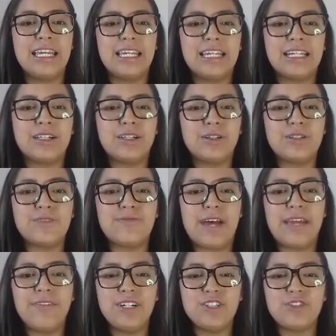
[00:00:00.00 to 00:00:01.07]
Includes
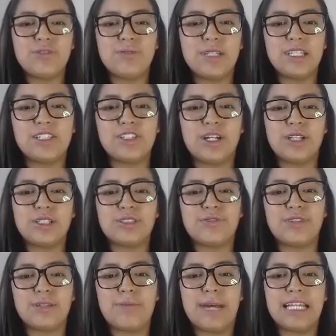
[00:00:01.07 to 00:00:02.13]
$500 million
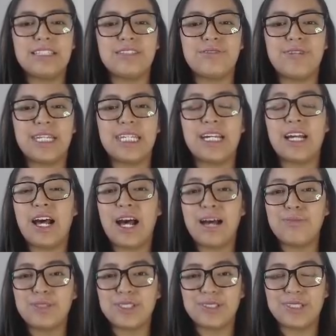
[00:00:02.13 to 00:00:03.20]
for the Pennsylvania
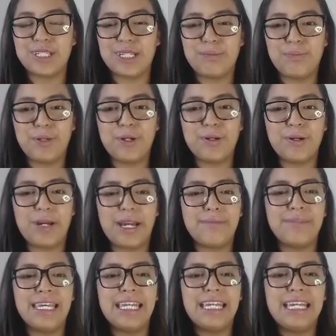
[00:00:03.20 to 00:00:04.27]
Opportunity Program.